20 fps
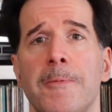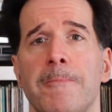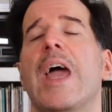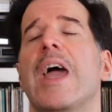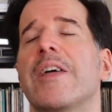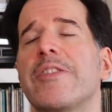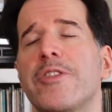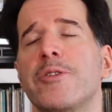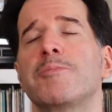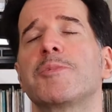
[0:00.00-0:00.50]

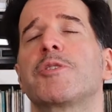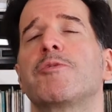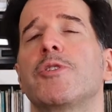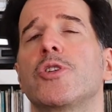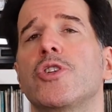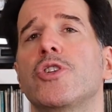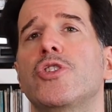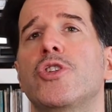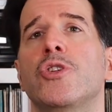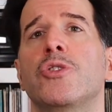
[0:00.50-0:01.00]
Anthems for
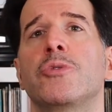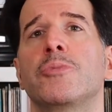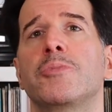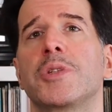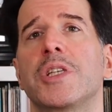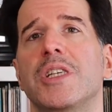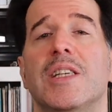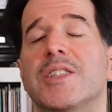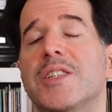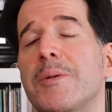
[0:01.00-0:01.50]
the
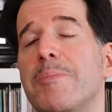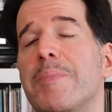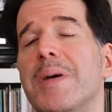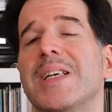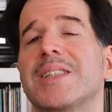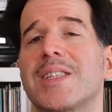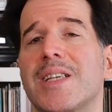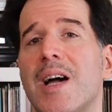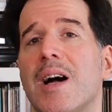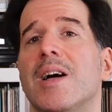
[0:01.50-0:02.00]
Doomed is the
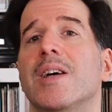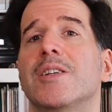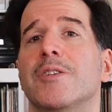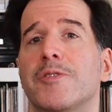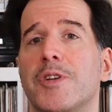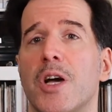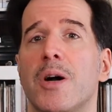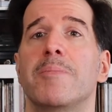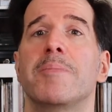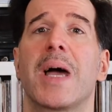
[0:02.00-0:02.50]
best kind
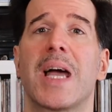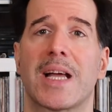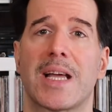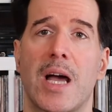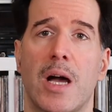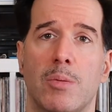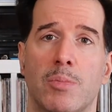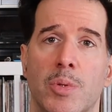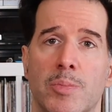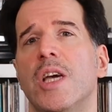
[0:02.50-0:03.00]
of comeback
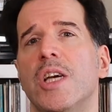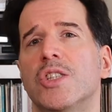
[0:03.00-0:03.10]
album.